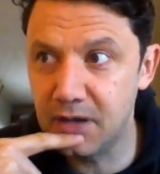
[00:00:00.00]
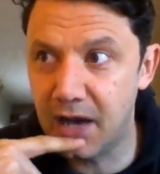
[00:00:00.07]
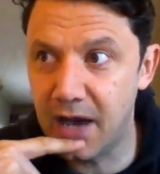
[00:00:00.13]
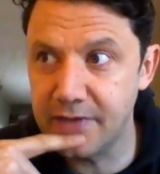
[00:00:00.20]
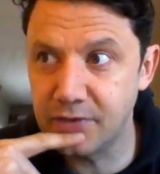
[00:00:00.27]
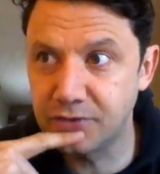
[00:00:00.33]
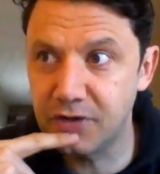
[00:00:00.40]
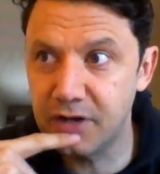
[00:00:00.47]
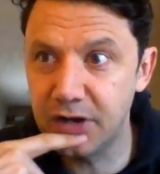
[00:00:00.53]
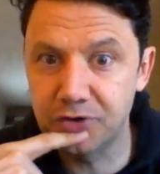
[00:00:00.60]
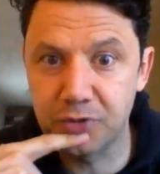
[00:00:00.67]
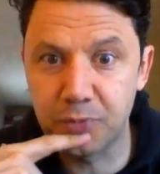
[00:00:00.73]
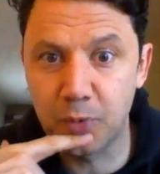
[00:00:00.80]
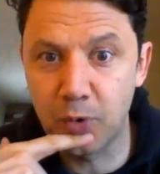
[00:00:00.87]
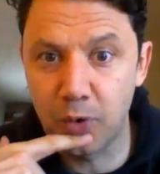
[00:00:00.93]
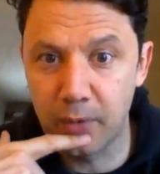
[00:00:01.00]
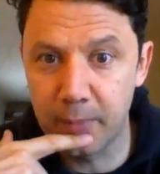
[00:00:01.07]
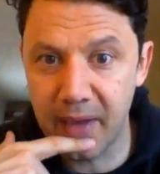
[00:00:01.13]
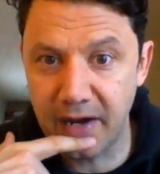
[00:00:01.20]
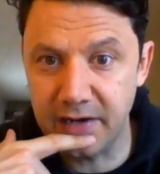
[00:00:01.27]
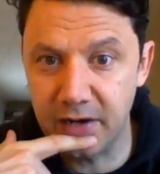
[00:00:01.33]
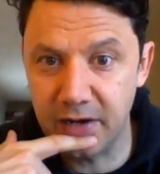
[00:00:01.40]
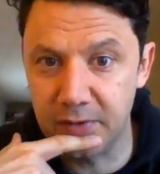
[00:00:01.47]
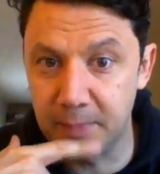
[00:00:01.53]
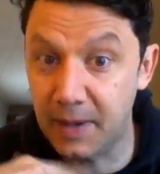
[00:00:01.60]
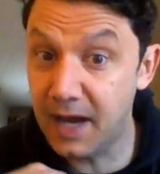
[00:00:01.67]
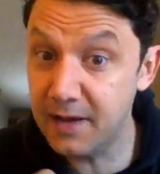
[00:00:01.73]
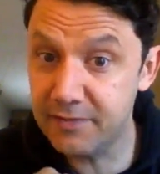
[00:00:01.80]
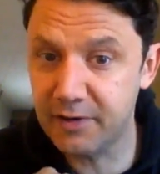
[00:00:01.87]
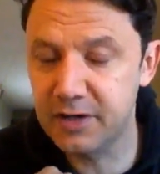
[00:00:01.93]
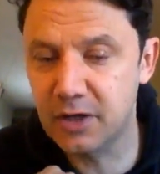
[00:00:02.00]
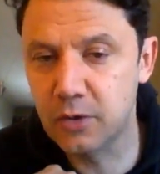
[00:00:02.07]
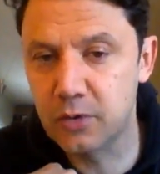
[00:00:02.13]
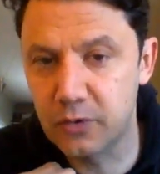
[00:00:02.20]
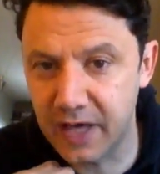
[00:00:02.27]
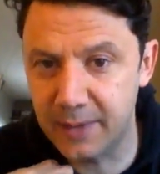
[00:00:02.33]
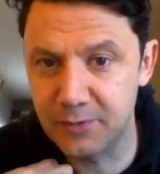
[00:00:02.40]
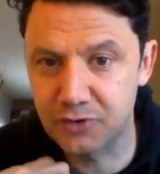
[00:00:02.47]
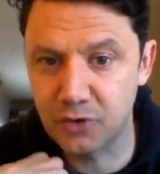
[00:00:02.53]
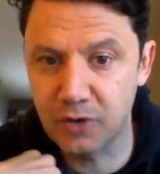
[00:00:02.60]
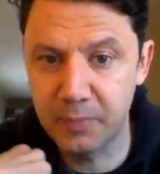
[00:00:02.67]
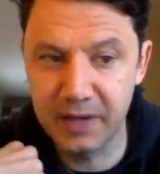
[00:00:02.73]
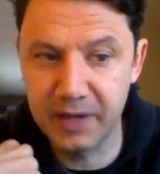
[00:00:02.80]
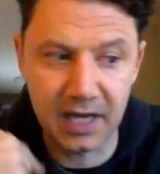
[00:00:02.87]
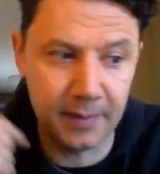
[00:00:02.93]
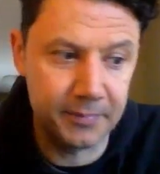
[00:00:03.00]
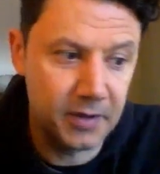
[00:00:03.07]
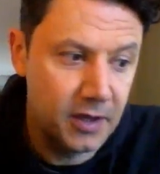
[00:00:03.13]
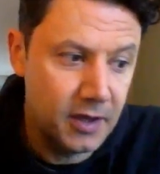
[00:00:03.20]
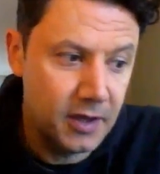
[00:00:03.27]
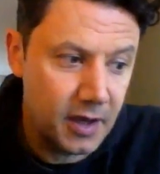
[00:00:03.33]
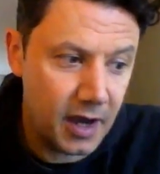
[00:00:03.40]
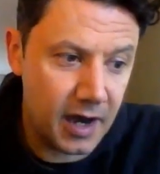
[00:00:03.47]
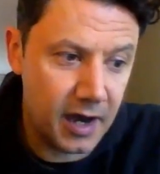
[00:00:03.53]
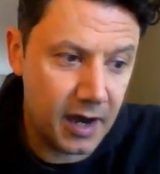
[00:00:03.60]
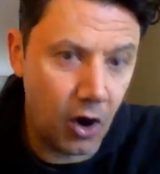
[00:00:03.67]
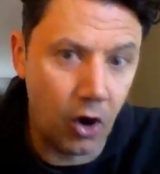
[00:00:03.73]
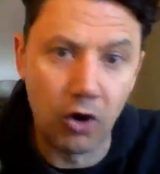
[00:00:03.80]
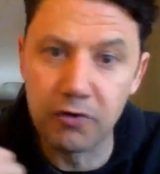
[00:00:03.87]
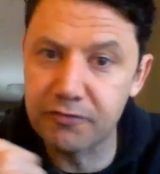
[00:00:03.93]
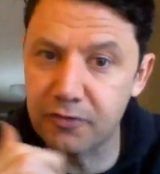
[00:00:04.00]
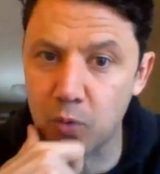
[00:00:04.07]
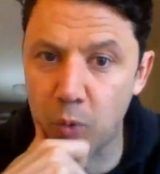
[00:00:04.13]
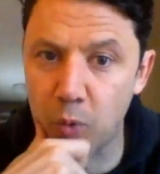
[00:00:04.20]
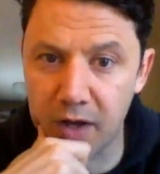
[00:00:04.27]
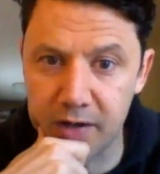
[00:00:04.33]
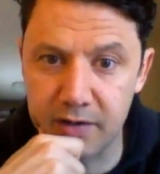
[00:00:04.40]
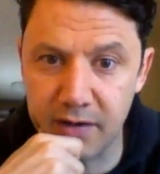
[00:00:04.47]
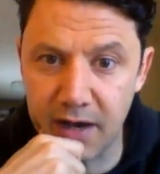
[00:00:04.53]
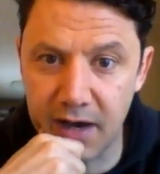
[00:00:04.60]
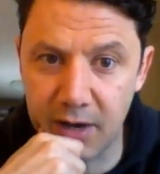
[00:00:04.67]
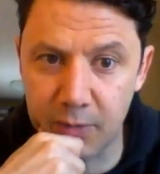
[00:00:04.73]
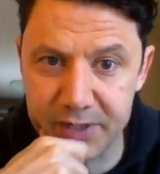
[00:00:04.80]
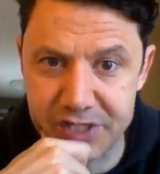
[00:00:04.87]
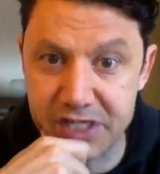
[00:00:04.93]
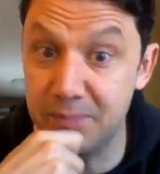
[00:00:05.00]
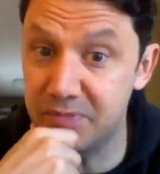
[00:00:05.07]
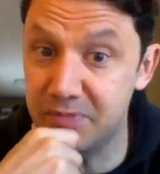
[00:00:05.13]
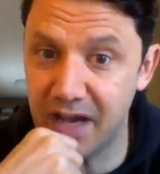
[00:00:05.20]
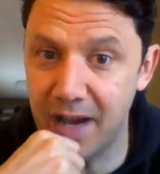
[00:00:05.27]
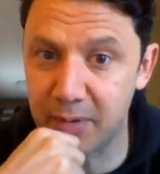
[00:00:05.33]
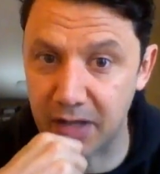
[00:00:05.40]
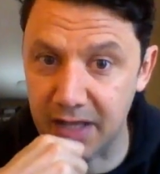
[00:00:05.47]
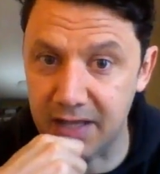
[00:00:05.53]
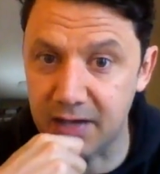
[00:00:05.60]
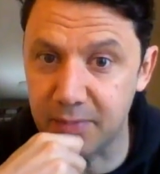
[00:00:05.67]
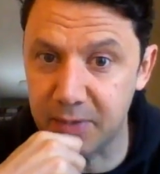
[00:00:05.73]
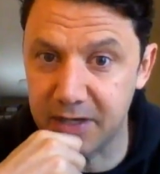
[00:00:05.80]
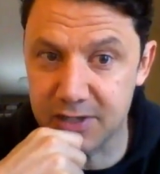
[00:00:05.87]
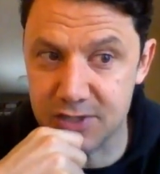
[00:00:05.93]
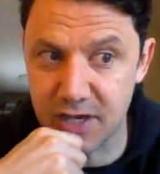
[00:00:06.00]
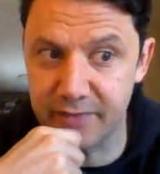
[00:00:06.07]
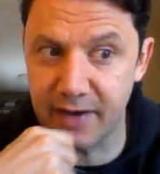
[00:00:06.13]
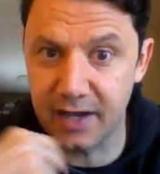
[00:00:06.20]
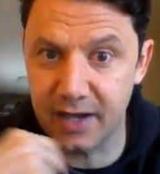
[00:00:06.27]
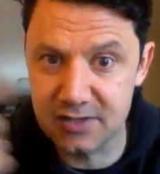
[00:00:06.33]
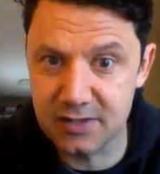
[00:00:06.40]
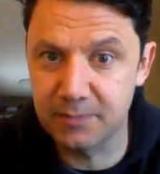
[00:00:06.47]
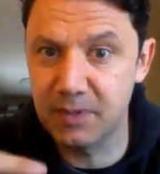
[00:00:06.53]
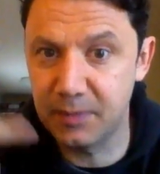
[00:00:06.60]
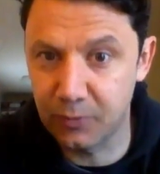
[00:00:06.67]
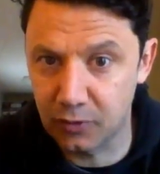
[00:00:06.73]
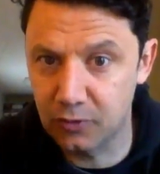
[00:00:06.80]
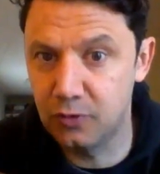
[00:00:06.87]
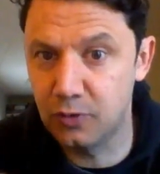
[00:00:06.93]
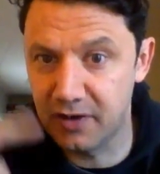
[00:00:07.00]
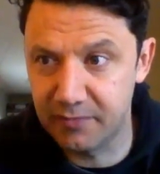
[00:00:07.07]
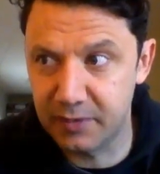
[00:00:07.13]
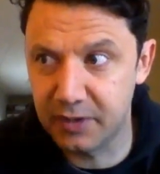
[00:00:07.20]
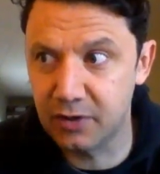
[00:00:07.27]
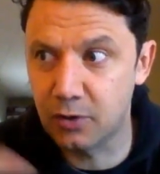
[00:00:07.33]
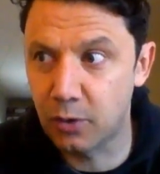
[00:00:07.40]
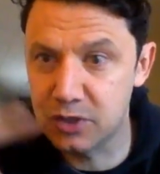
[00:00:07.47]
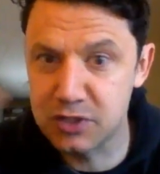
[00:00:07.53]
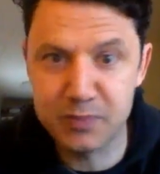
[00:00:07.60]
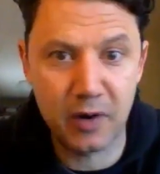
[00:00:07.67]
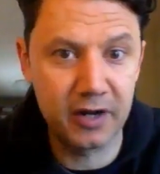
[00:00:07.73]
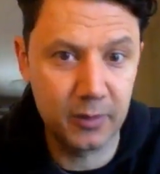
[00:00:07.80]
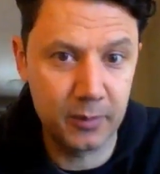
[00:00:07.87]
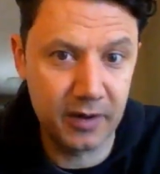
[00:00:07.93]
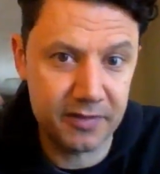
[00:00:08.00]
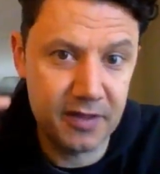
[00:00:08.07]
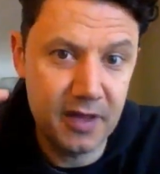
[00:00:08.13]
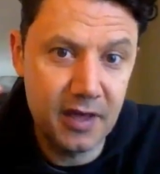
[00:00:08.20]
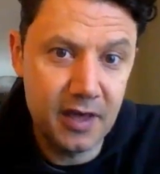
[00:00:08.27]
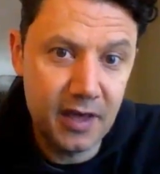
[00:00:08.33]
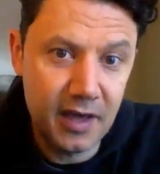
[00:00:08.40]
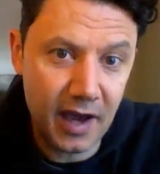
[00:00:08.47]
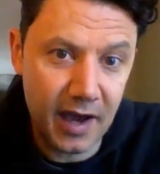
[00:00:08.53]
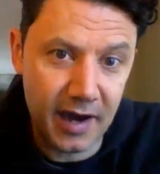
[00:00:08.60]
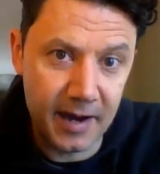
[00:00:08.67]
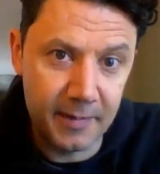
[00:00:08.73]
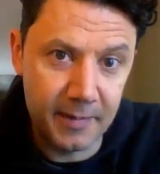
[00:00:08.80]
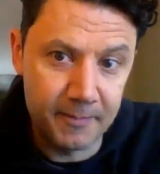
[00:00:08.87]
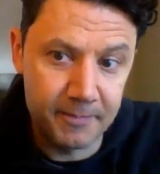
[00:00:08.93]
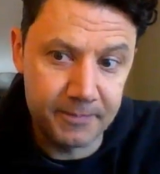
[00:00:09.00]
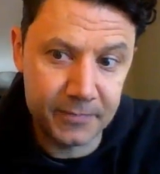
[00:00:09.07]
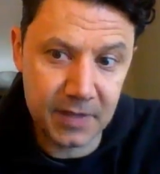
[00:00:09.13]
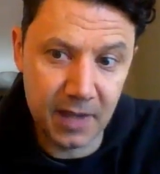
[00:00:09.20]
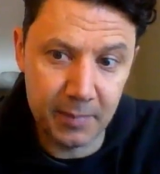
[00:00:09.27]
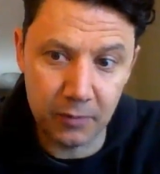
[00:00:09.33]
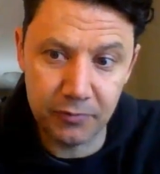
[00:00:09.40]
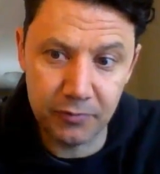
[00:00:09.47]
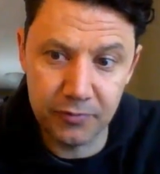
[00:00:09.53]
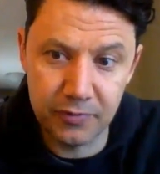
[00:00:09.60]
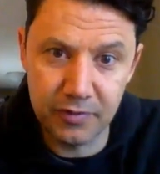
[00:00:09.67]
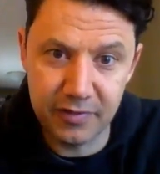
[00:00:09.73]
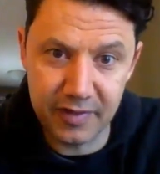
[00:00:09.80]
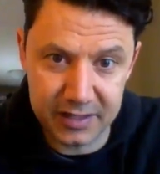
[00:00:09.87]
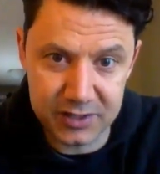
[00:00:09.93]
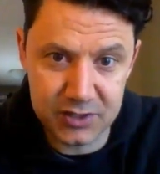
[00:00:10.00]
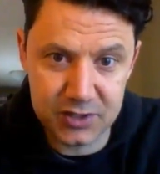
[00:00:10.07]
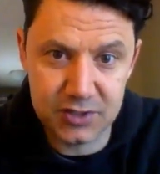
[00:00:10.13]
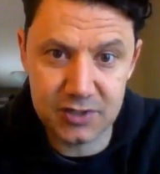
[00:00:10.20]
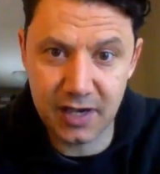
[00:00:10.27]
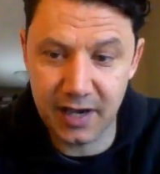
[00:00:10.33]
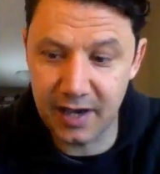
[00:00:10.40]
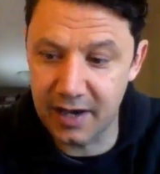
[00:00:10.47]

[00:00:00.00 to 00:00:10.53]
Either today or tomorrow, I'm heading down to my friendly local gaming store to pick up All for One Regime Diabolique, because I've had some people who I've been corresponding with about this